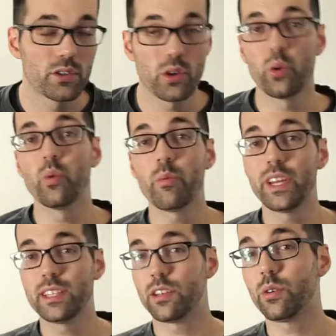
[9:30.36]
So what
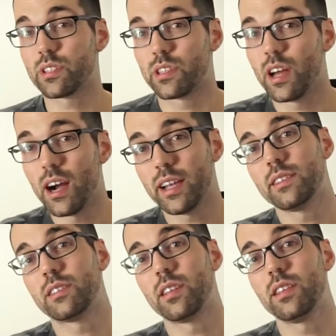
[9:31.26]
we need to do is log
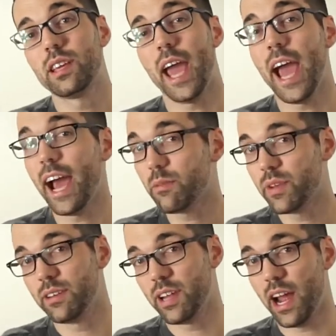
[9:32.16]
into the
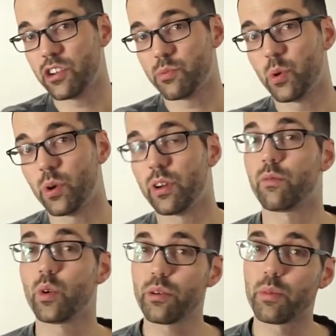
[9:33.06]
admin dashboard
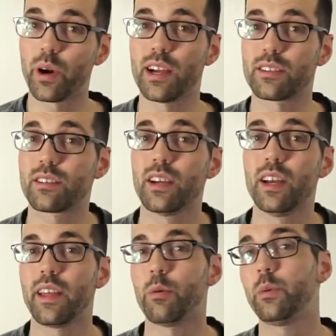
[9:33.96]
of WordPress.
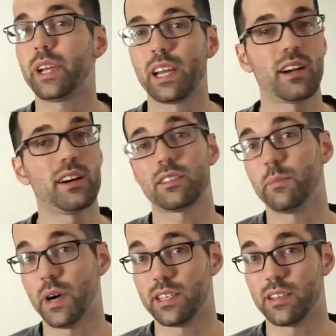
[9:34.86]
That way we can
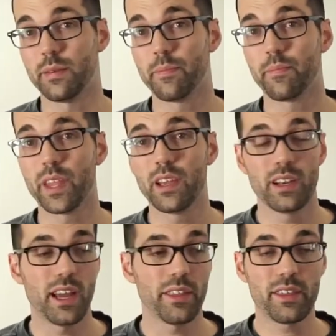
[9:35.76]
customize it.
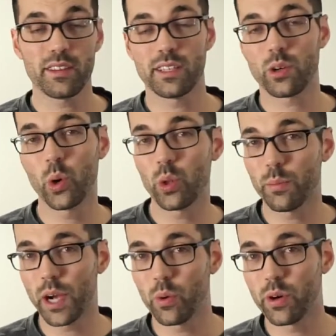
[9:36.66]
Now the thing that's cool
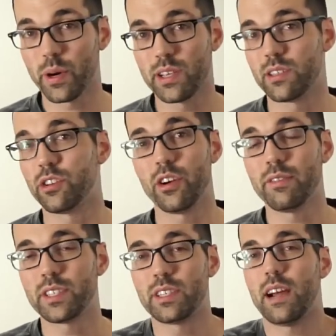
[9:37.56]
about WordPress is you don't
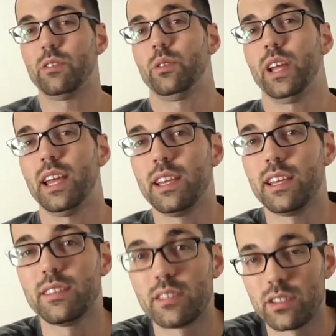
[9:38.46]
have to download
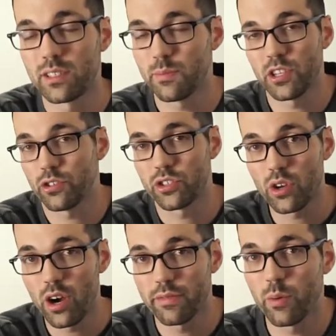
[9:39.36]
any special
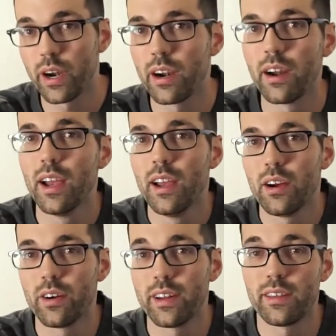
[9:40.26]
software
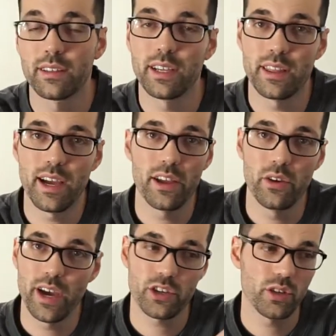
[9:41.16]
or anything like that.
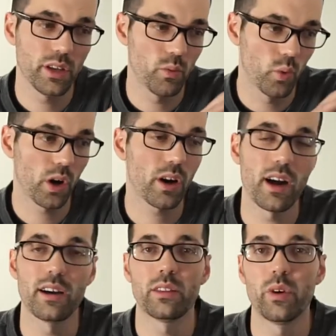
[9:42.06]
You actually work
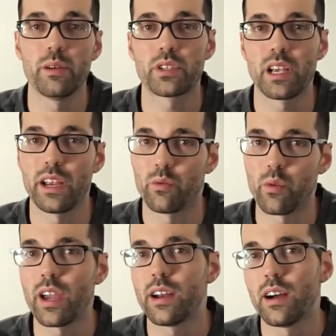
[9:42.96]
on the website
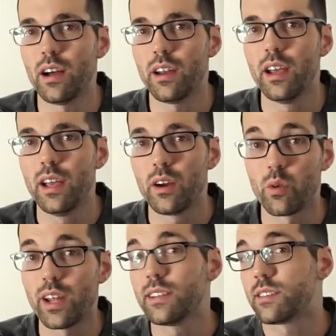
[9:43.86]

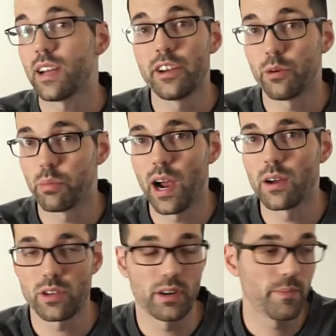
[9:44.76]
right inside your
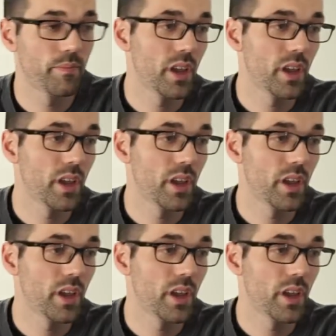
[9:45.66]
browser.